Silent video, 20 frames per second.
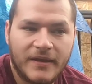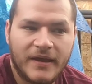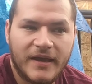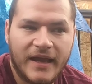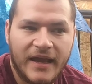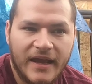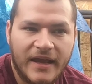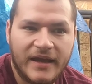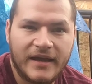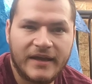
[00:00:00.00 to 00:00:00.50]

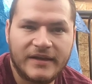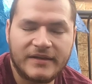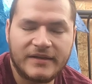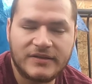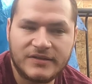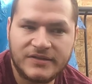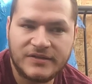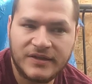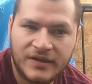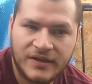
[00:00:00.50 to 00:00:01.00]

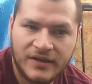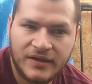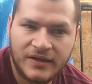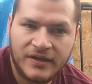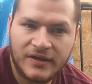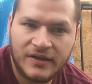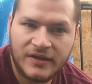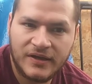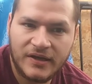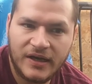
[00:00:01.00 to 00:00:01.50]
and
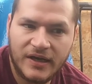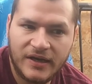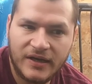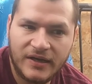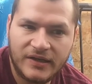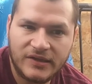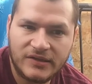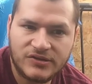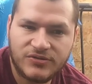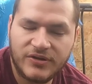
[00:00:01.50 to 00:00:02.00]

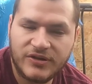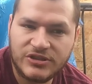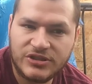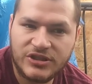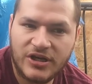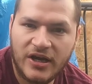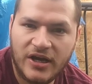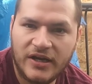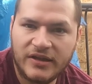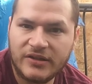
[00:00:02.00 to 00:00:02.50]

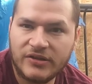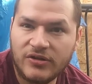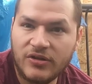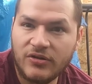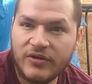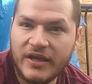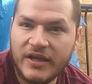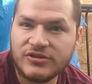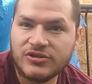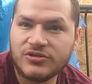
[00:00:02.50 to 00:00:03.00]
screenshot the
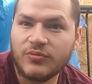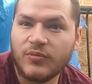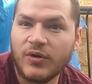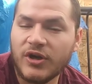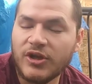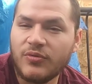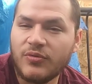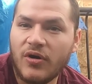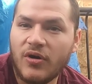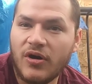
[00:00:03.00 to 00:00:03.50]
location where
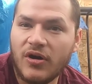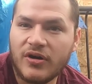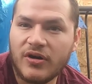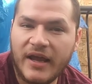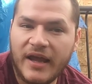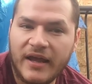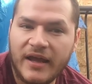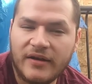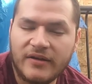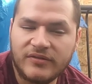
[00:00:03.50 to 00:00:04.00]
you are
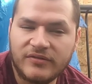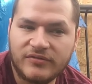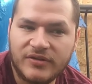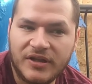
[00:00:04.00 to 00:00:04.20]
and